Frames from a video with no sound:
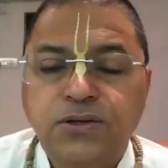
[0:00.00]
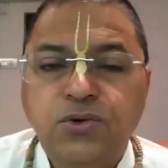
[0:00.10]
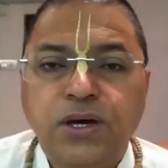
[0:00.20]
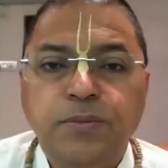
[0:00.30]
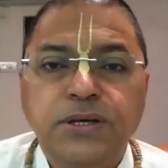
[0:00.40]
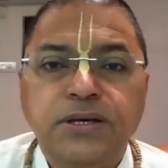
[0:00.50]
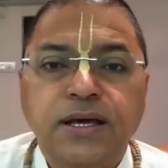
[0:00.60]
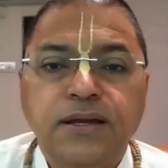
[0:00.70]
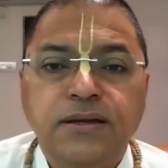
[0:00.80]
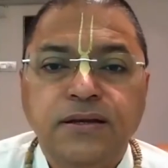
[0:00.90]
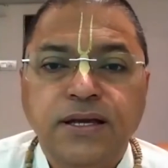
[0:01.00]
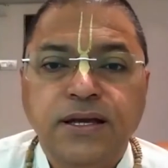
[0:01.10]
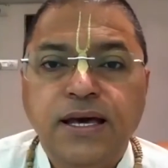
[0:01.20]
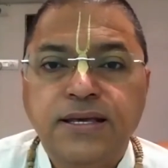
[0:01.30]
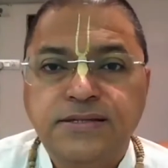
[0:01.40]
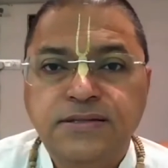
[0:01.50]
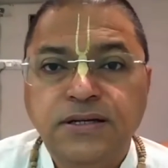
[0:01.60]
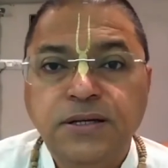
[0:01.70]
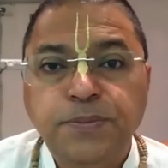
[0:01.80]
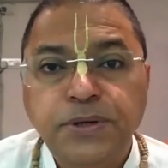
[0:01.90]
you and me can realize
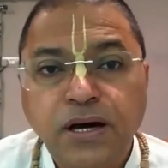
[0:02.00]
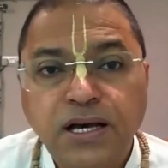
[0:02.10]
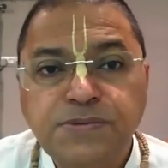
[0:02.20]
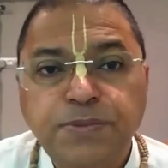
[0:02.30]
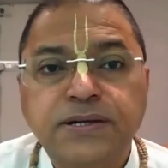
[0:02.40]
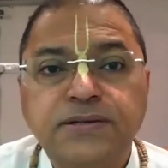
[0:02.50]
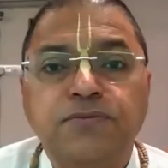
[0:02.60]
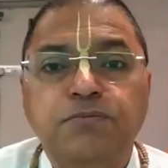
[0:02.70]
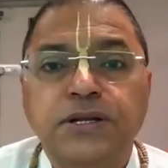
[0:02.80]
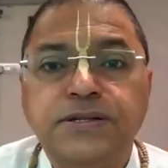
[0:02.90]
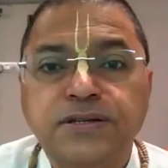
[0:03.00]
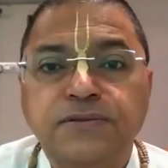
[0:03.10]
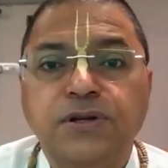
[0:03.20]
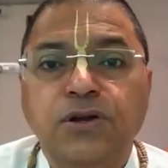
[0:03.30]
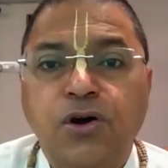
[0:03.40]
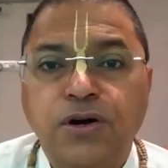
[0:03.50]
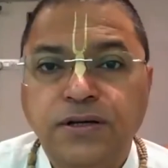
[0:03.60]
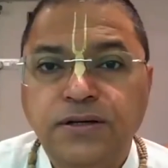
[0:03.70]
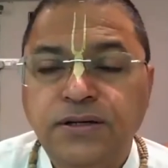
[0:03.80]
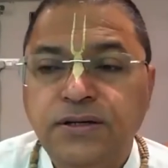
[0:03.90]
the deeper aspects of mercy of the
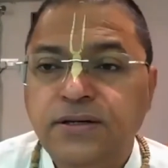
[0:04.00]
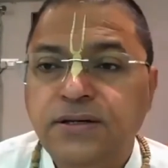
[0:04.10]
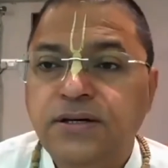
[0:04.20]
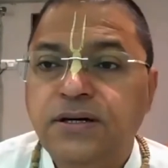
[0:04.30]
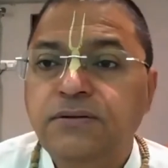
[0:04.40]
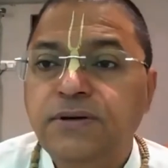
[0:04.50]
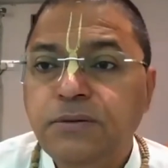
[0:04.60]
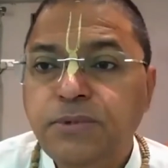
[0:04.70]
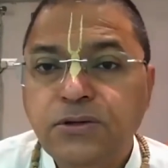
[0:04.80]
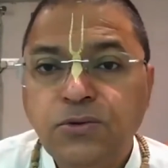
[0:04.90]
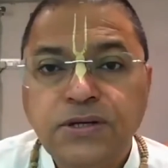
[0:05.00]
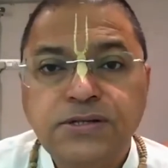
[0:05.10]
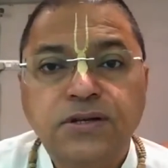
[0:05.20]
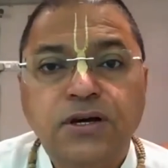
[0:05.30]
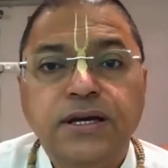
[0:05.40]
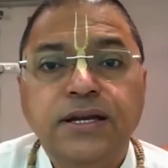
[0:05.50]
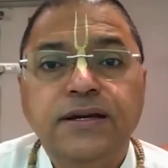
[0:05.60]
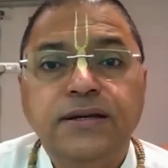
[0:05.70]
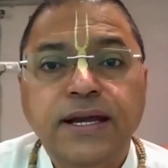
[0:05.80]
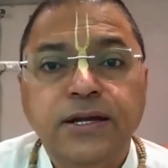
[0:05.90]
Lord available to us
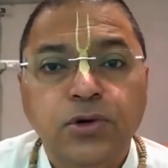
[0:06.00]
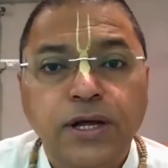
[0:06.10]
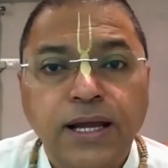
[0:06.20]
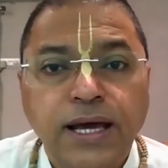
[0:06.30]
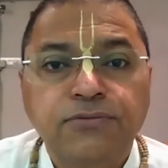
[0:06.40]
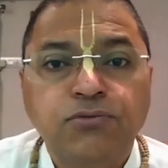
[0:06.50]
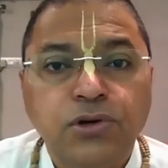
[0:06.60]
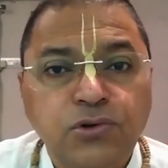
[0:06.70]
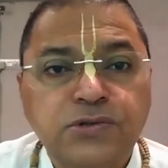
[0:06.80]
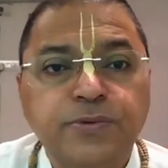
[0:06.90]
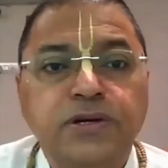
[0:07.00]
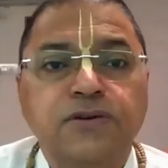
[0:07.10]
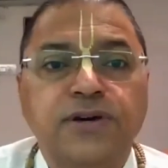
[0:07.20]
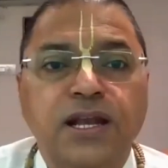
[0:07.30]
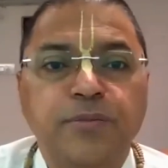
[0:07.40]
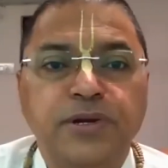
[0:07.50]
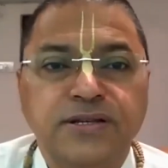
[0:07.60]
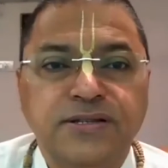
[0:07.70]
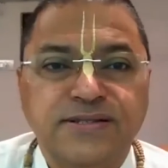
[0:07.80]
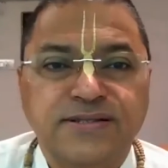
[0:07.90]
in day-to-day life, what to speak of
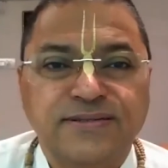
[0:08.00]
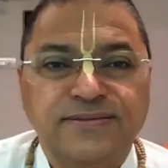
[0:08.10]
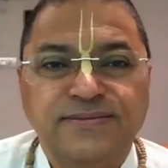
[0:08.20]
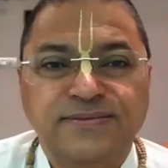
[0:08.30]
calamities.